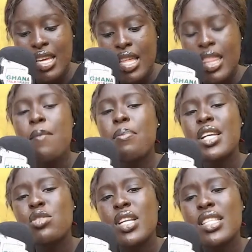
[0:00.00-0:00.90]
then
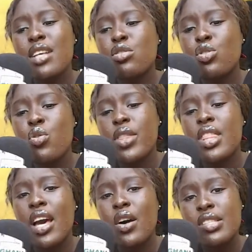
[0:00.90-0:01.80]
please, when it has to do with
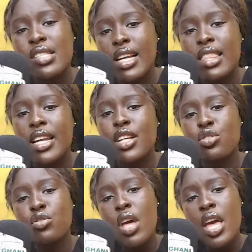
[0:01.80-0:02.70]
the health sector, there
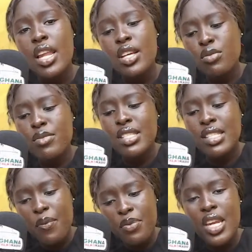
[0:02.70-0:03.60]
should be
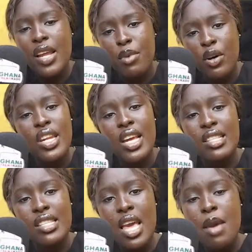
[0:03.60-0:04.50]
something about it.